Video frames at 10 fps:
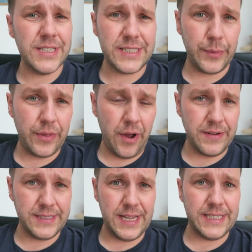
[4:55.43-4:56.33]
gonna sit with her
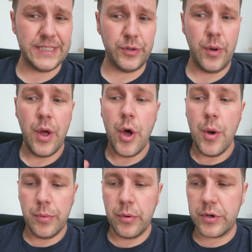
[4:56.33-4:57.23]
instead until
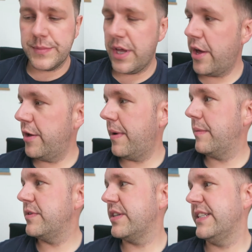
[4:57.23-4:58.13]
Paul comes home, and
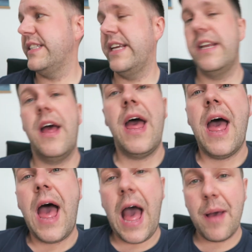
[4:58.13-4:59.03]
I'm just gonna sit
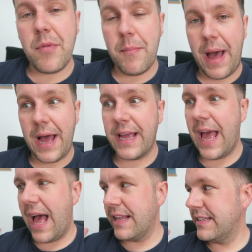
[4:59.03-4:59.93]
at my Mac
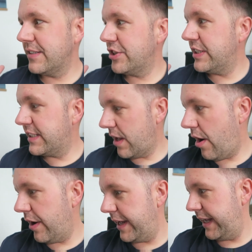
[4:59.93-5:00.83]
and
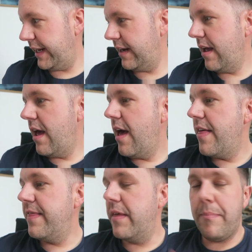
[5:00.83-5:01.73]
design
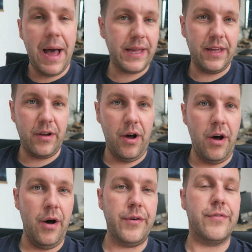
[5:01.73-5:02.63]
the backing
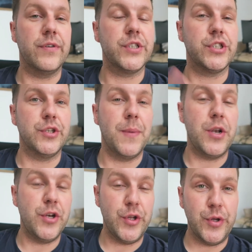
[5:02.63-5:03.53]
card for some
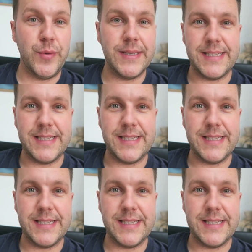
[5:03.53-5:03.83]
new